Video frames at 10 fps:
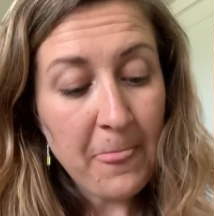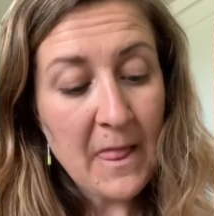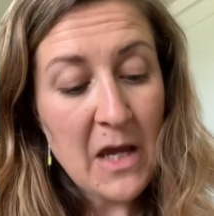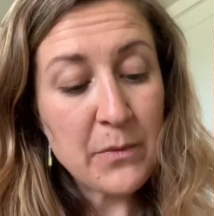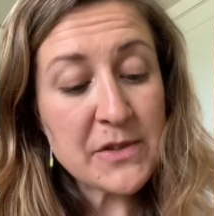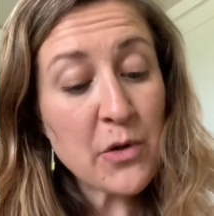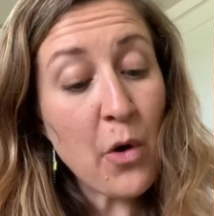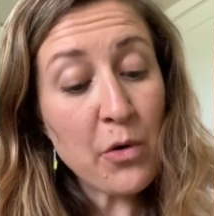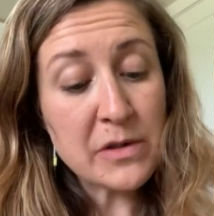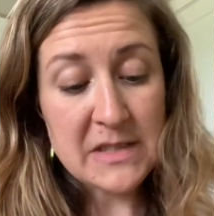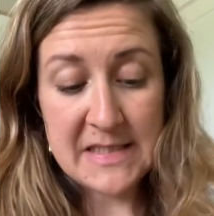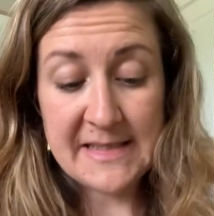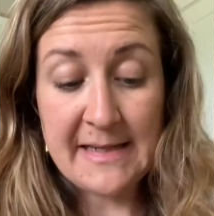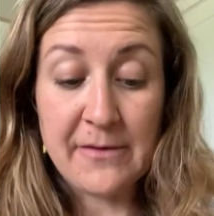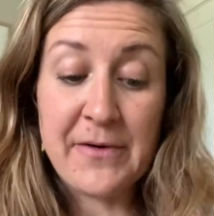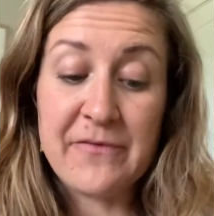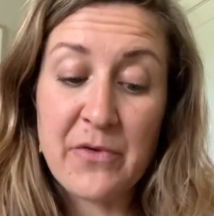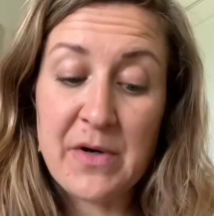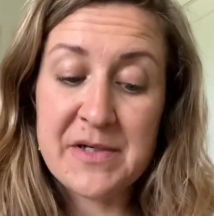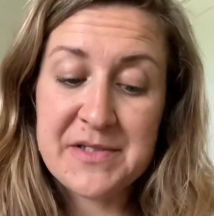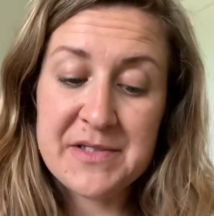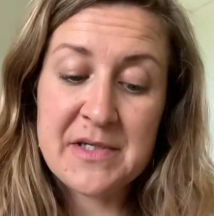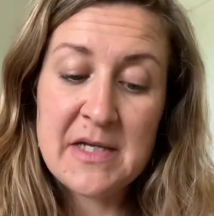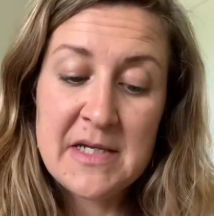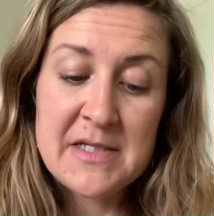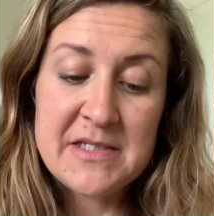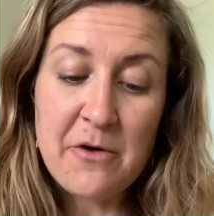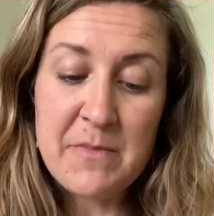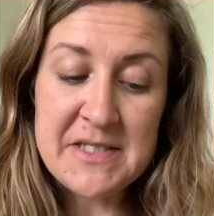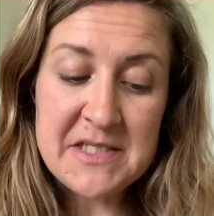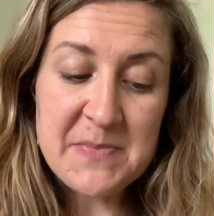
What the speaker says: It was cold in the cellar, of course, so Mrs.